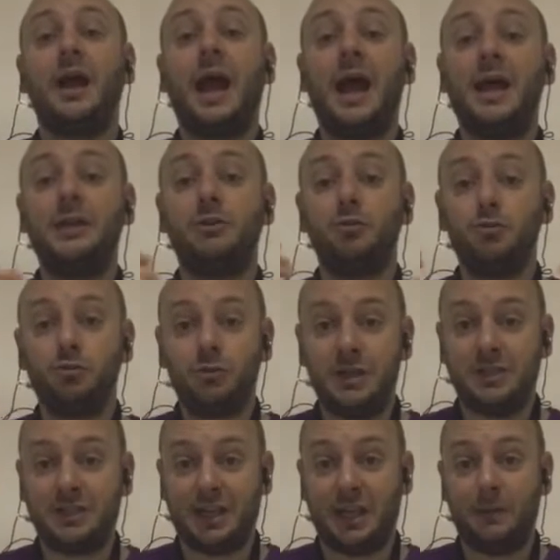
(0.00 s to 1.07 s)
and
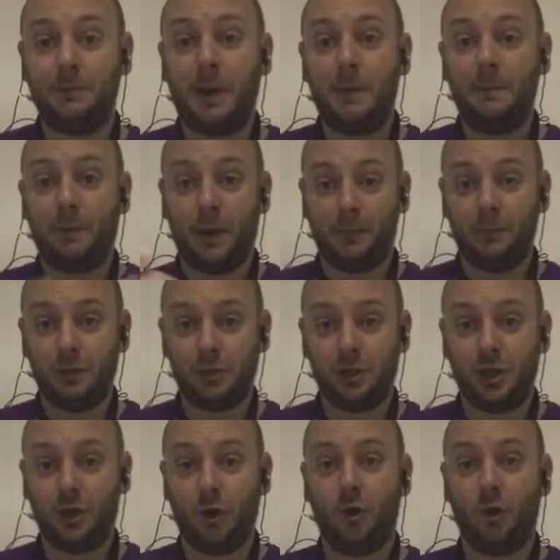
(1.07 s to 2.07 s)
risk it by publishing